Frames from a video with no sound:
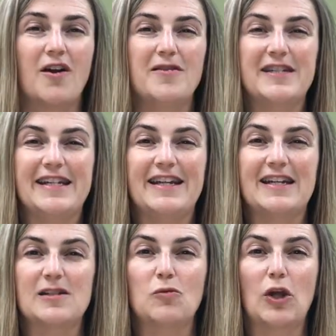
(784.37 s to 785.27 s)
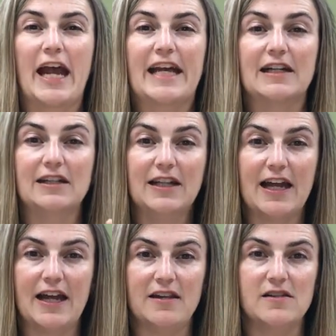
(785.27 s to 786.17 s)
are seen as more like a
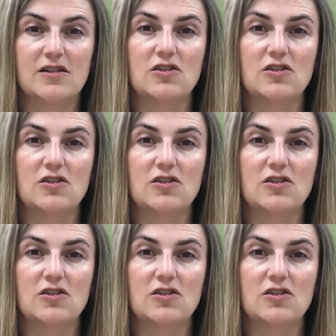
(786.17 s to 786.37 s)
cleanse